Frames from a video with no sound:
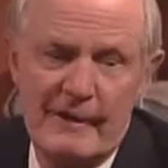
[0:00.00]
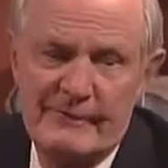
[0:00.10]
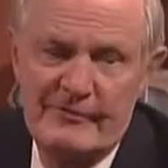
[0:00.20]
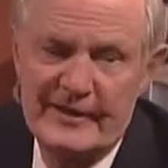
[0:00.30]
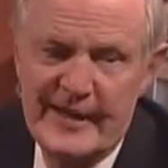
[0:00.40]
I'm
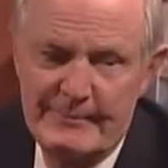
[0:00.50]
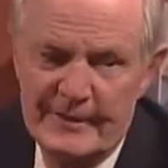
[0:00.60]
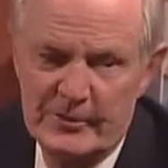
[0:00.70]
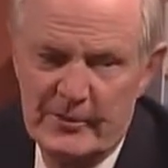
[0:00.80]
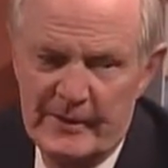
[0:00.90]
afraid I've
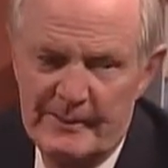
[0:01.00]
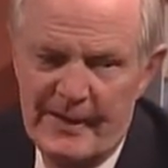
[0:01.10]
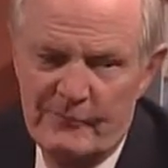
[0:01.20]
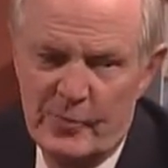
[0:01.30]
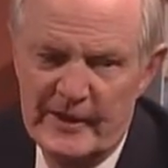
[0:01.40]
been going
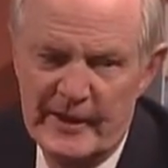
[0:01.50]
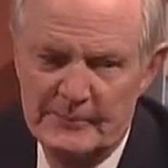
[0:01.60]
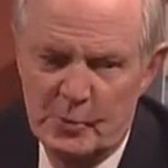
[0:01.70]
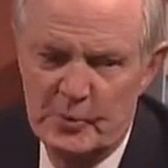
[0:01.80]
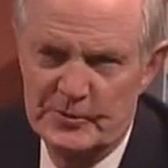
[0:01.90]
about
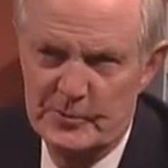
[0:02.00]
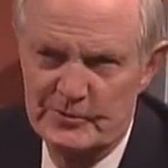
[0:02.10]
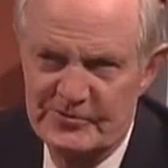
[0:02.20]
48.2